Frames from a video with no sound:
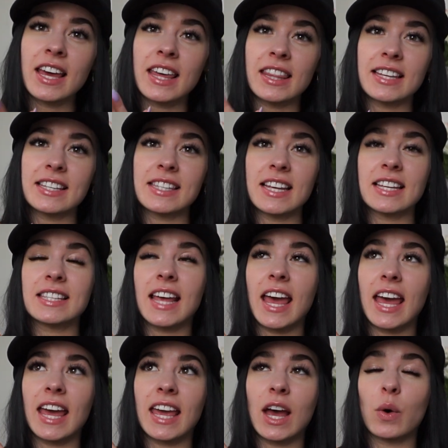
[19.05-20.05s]
This is
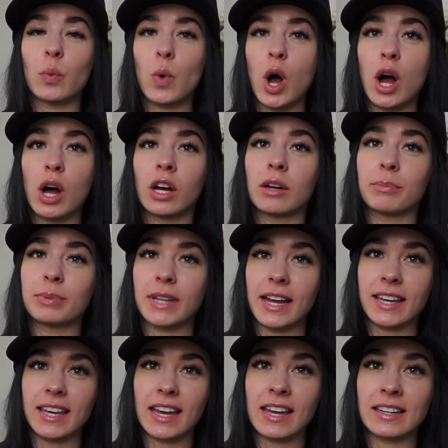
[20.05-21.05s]
a wall
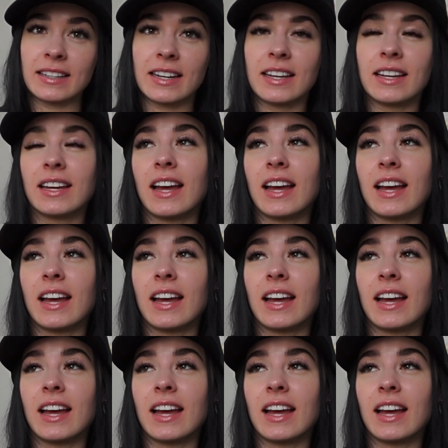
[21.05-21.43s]
plug-in.